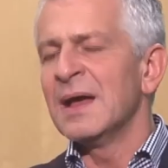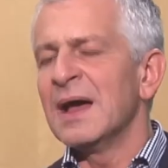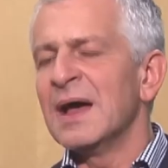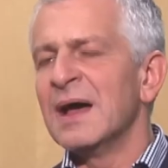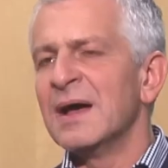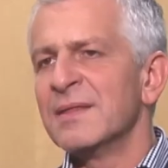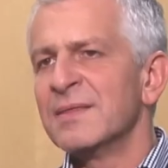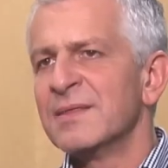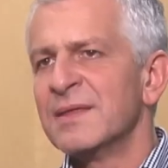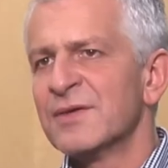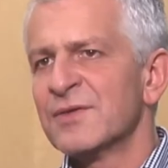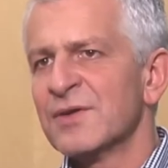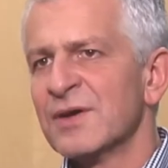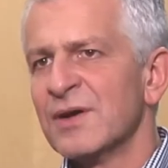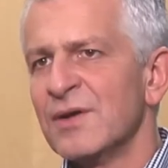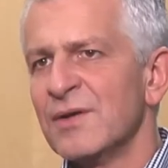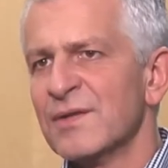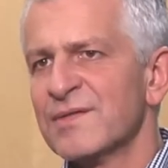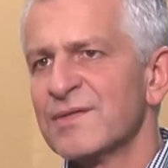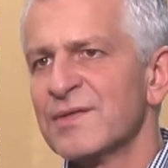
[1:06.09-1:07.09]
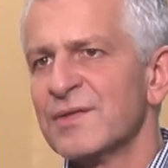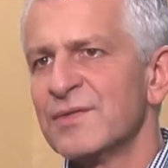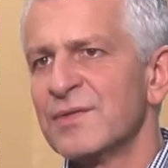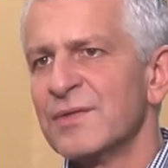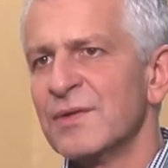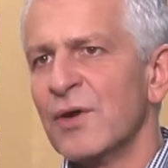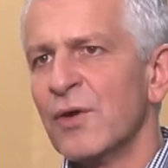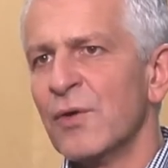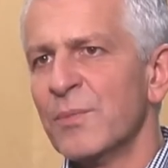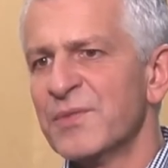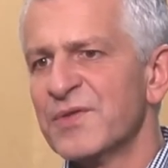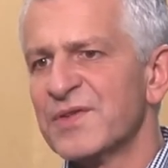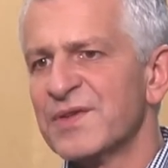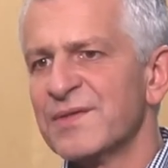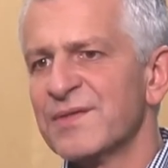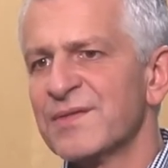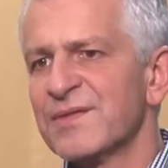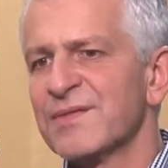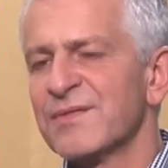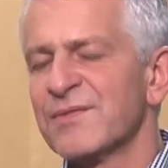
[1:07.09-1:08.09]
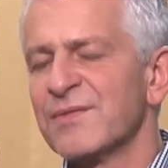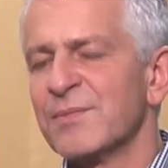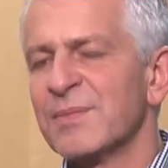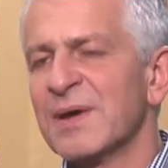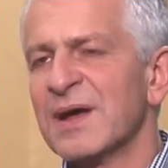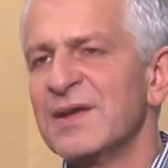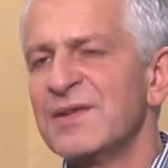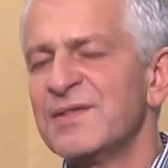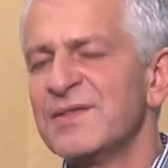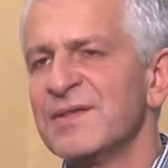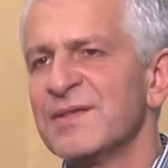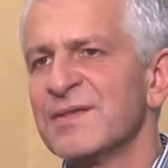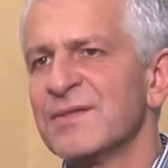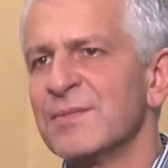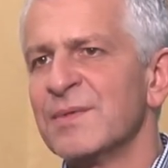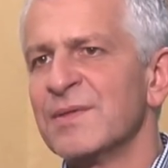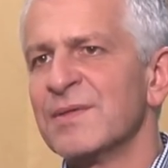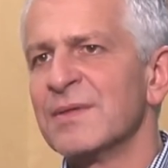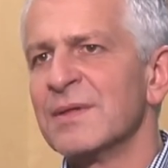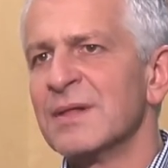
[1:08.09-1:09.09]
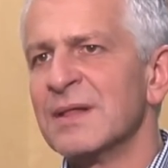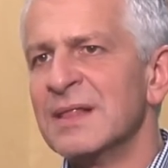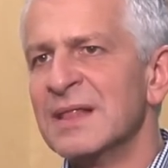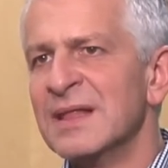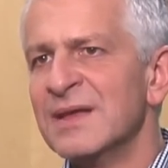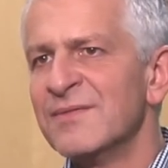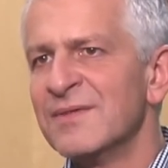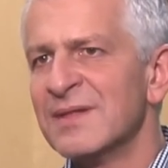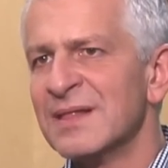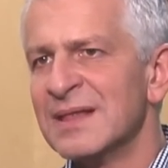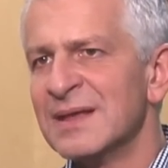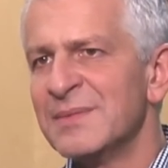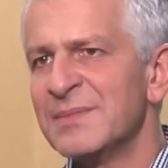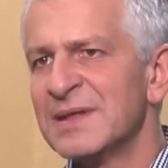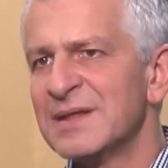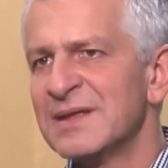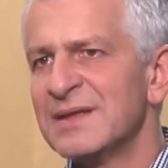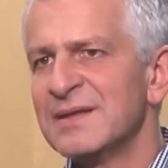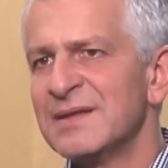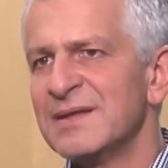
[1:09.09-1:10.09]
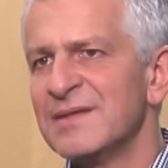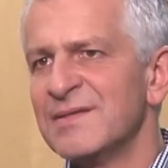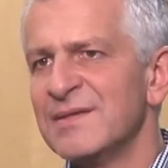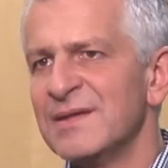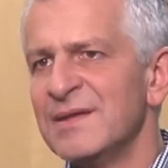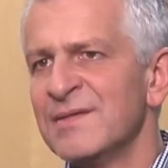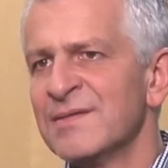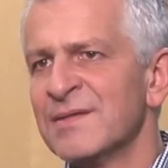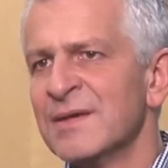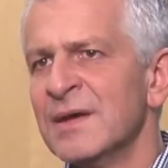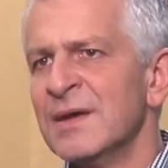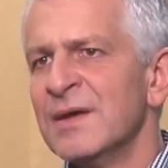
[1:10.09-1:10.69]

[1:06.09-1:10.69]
And there are also options for patients with liver-limited disease